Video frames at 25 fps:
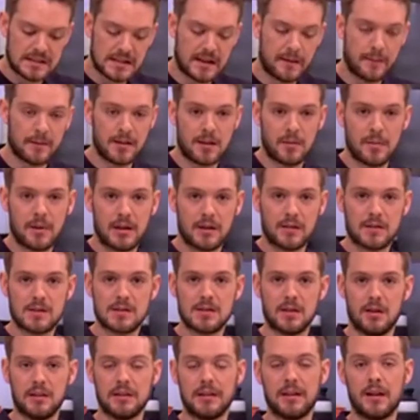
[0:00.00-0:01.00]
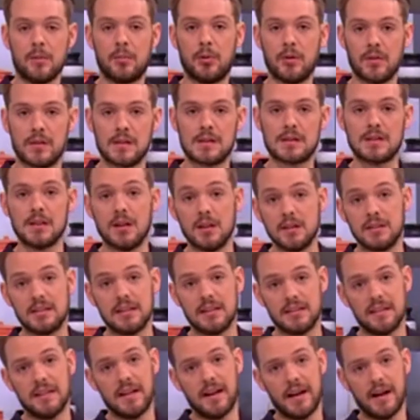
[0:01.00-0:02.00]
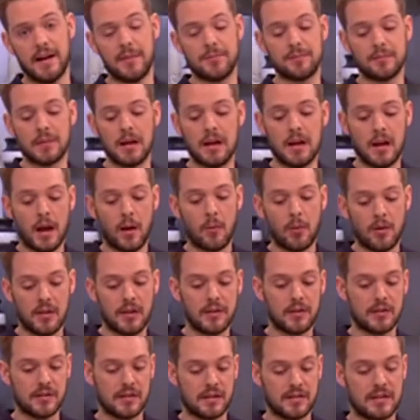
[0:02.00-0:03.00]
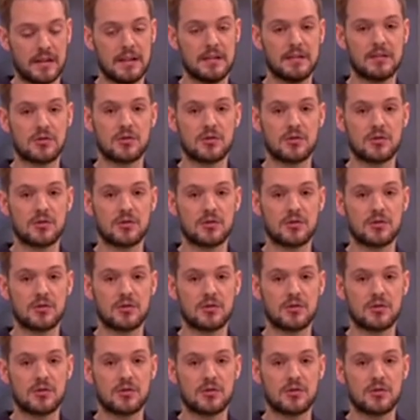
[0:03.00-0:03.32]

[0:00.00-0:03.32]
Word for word: down with a bit of salt. Now, you put the salt in there, and what that does is that